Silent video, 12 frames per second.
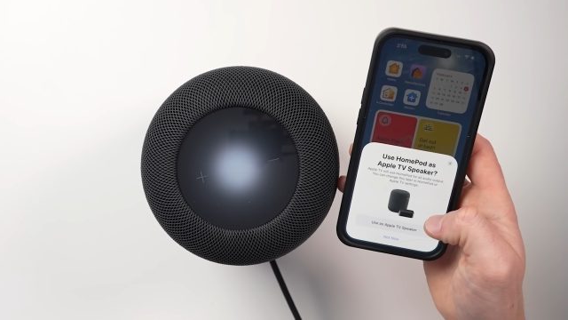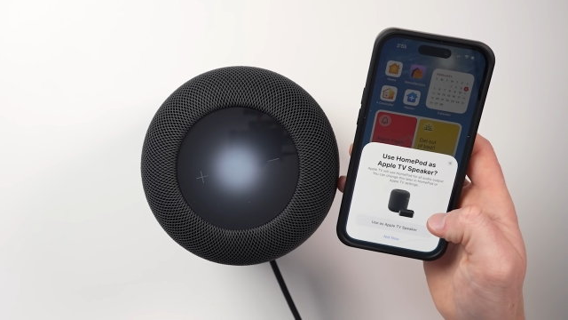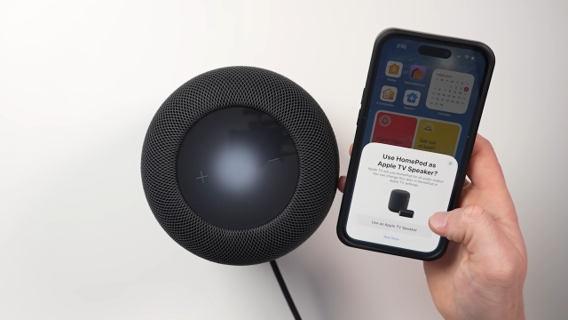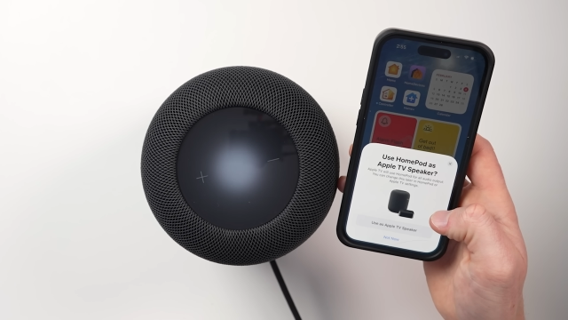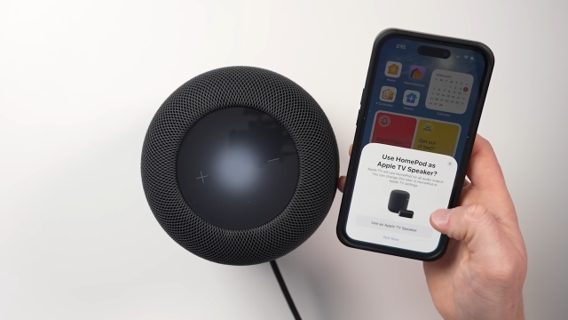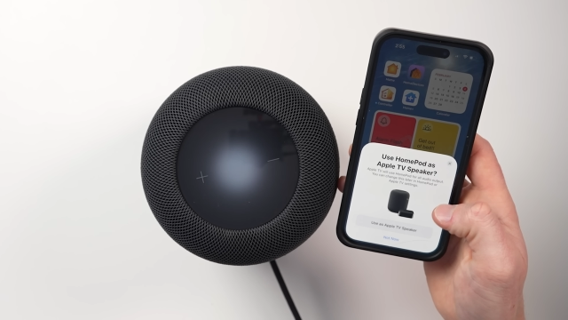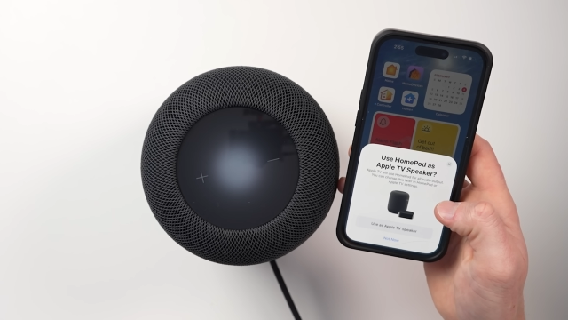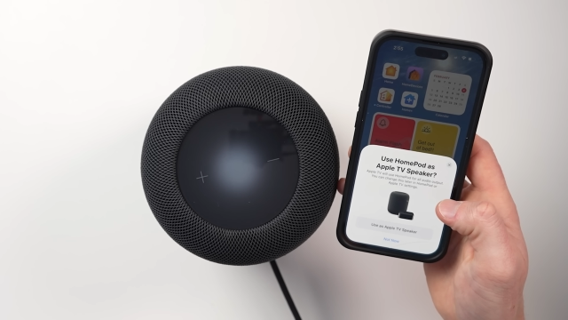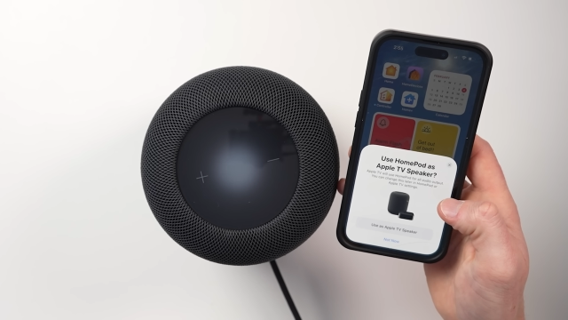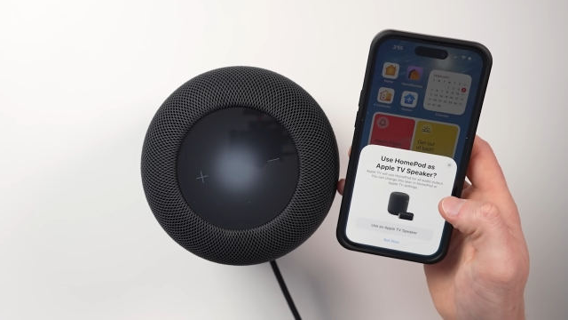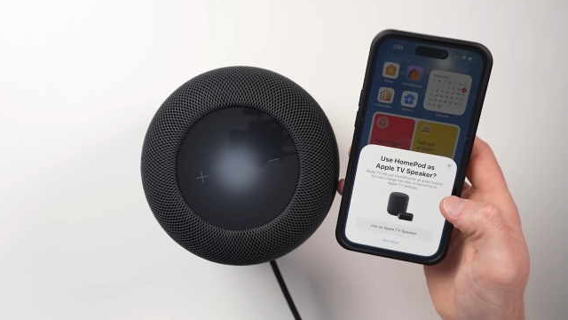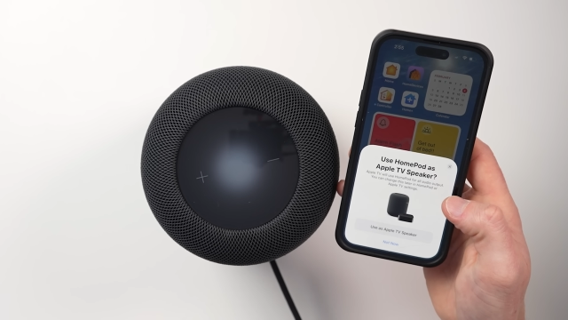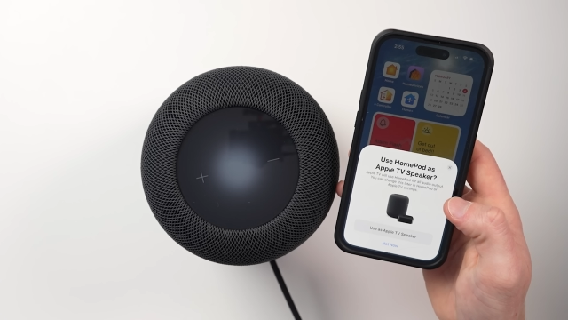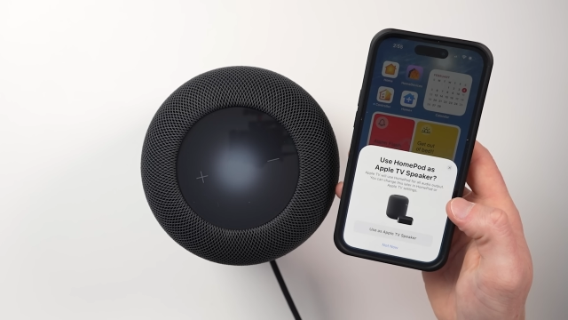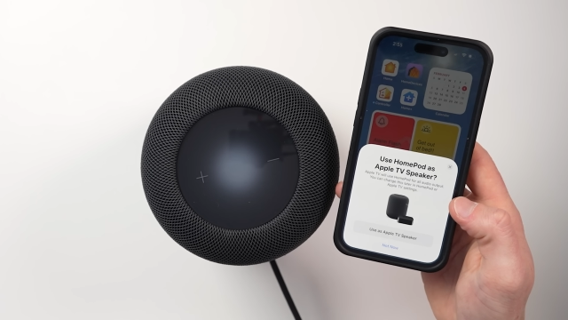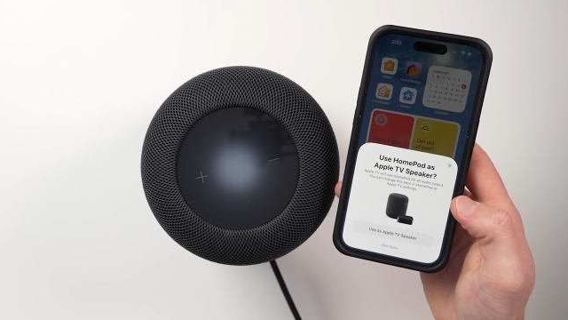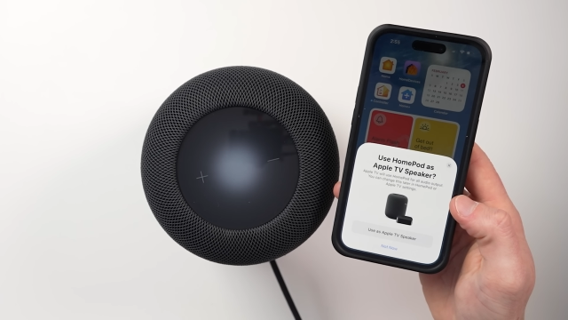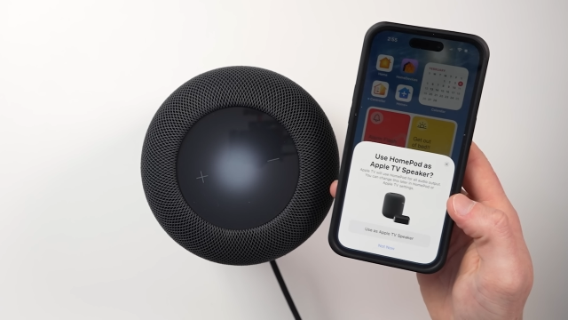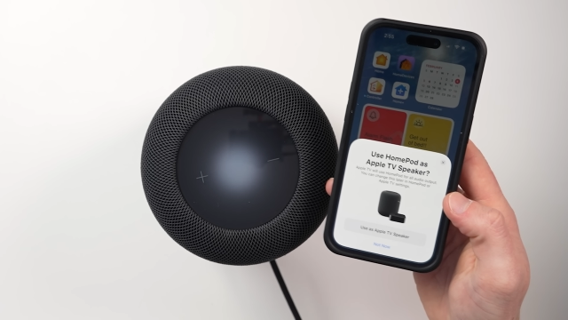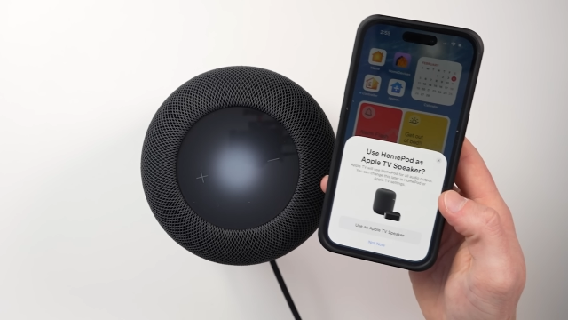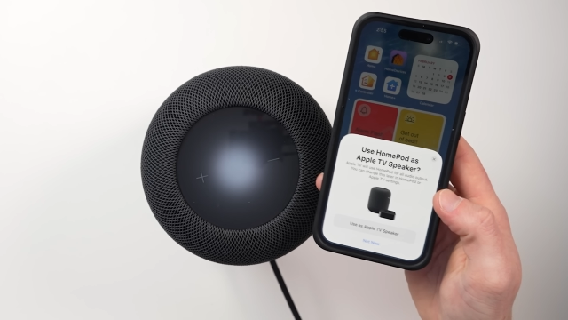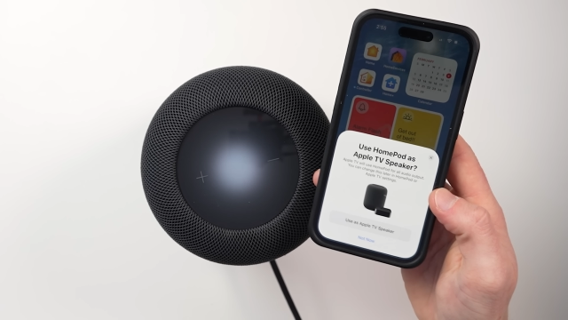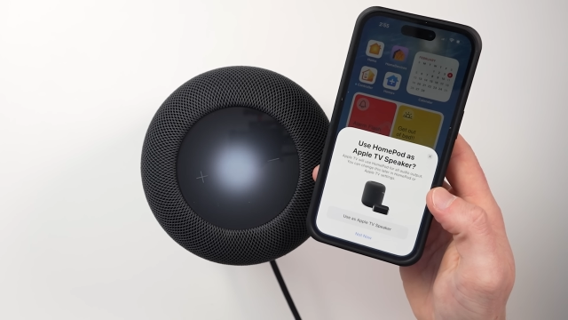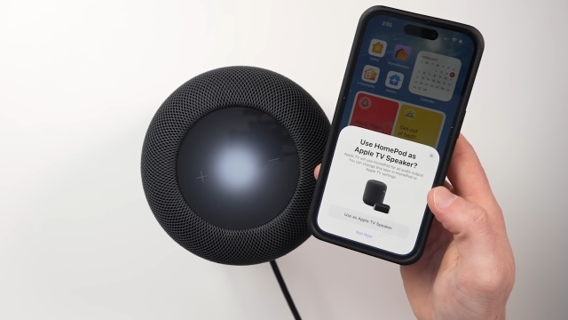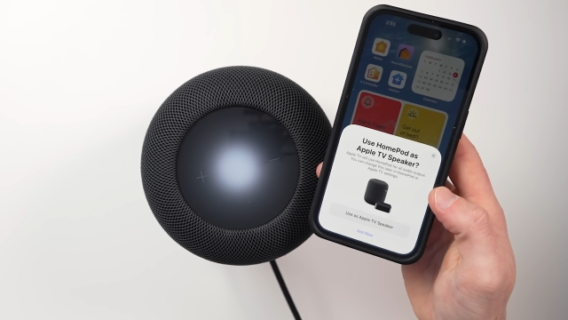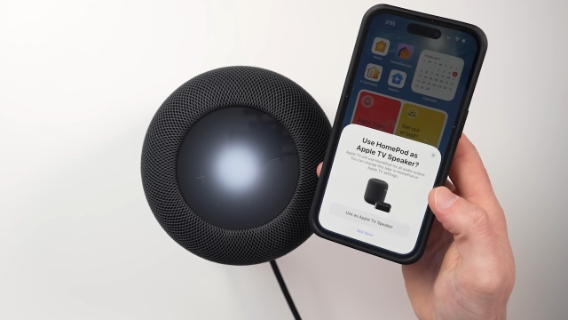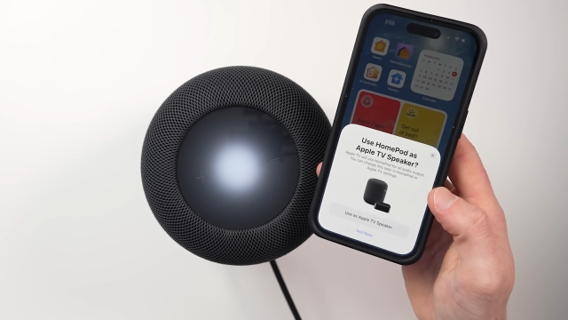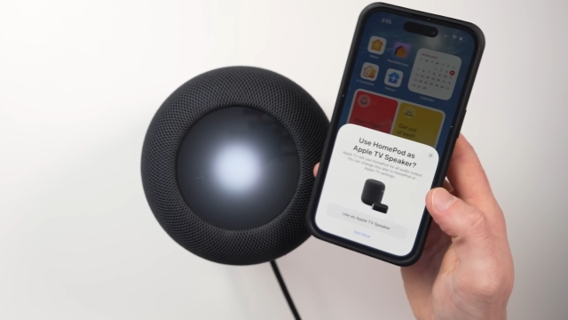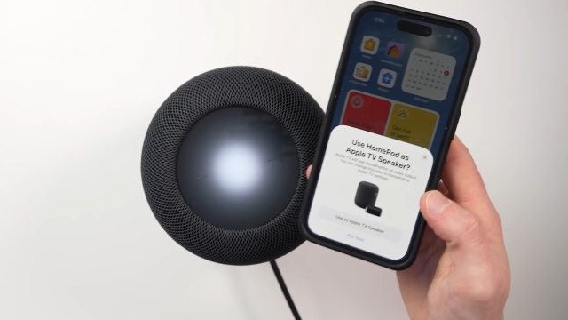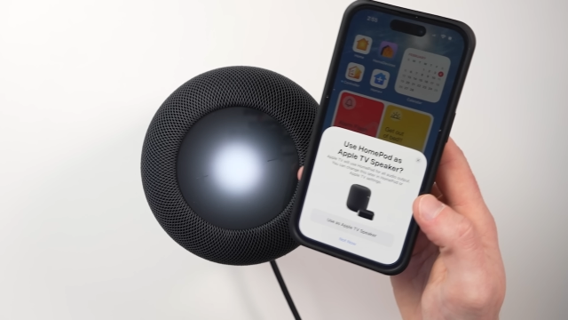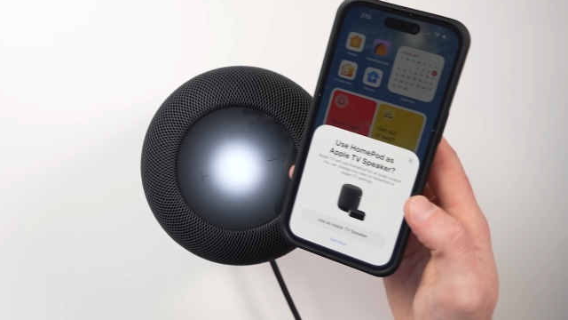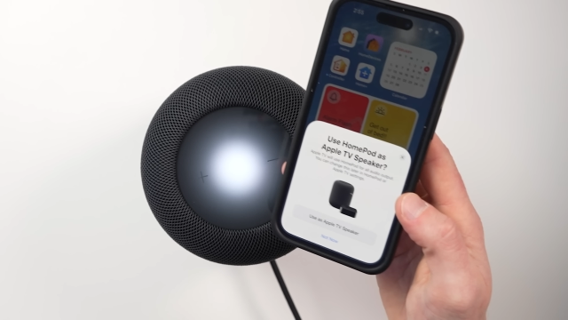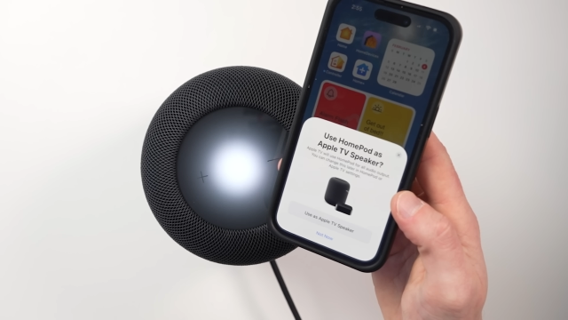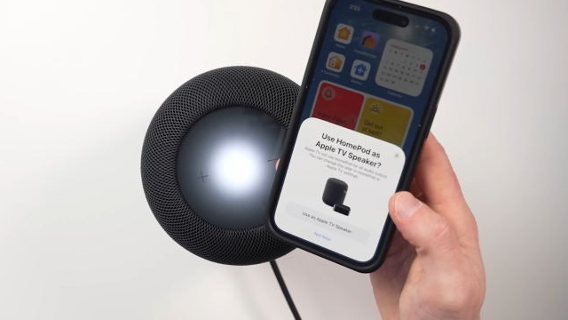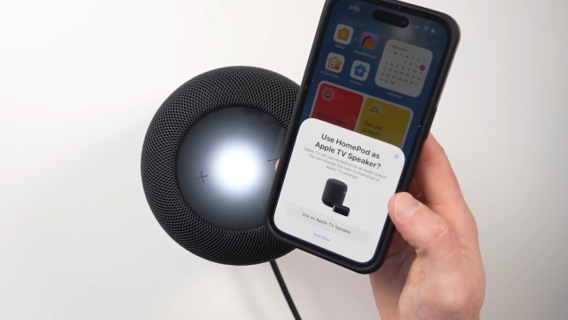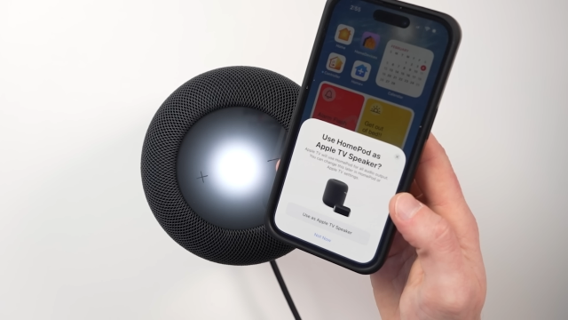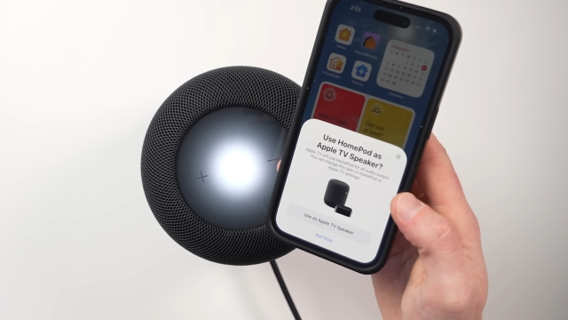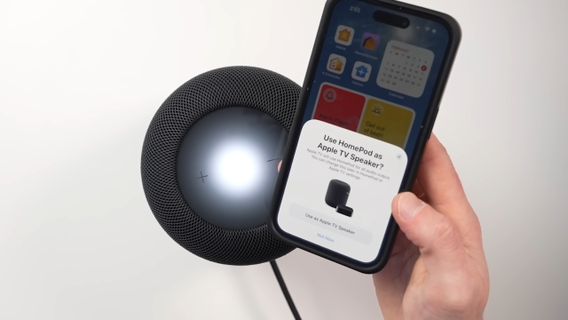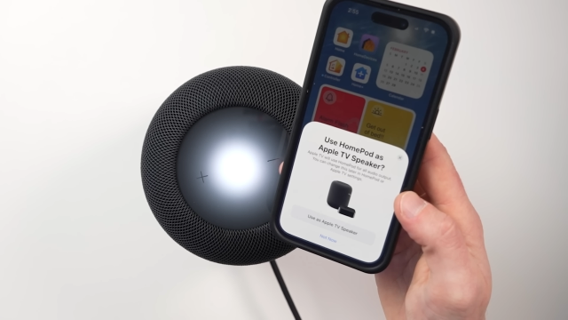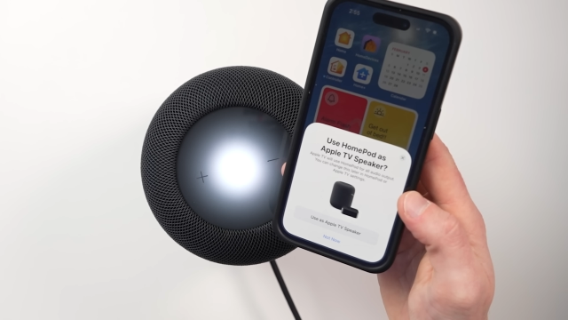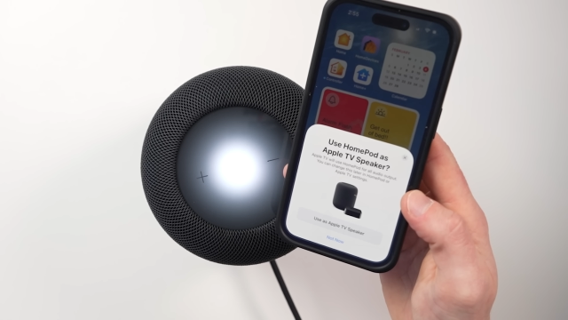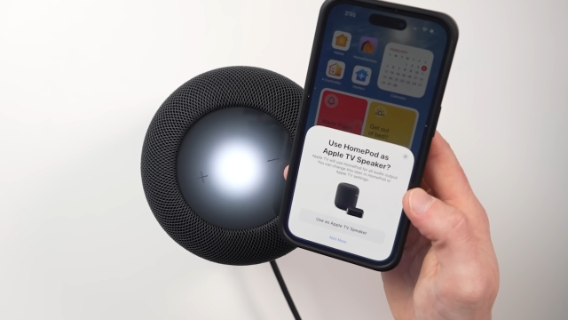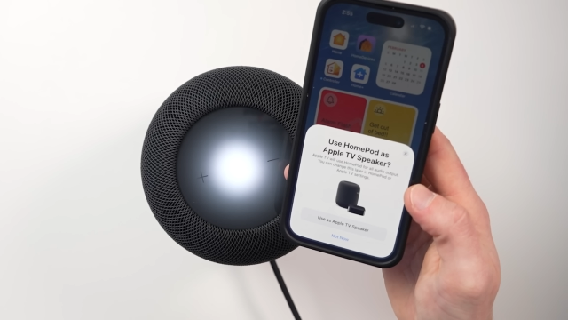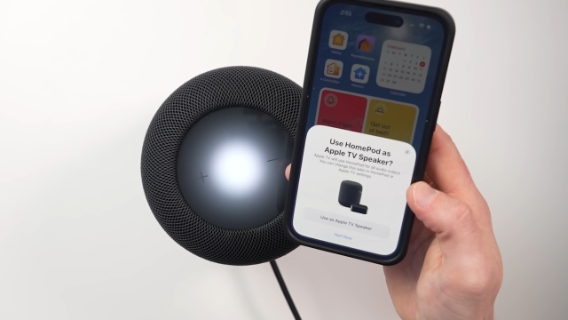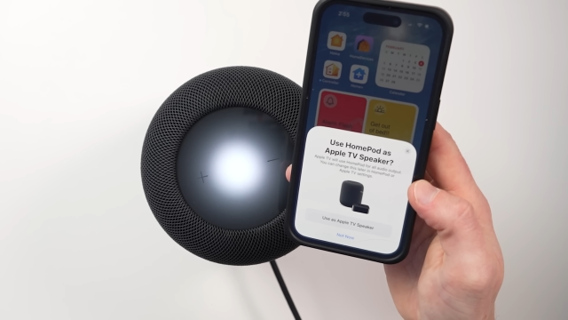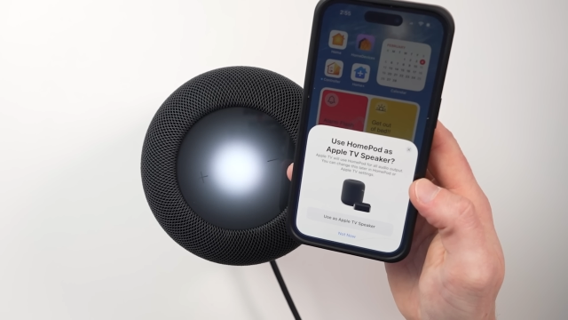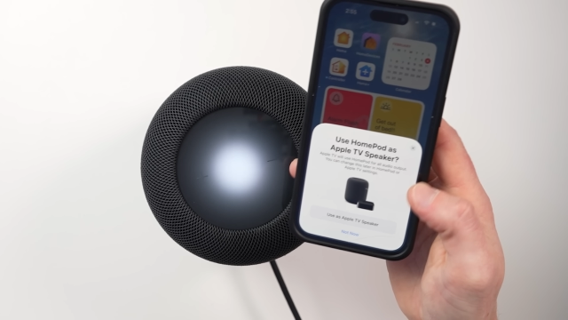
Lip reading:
[unreadable: no face in view]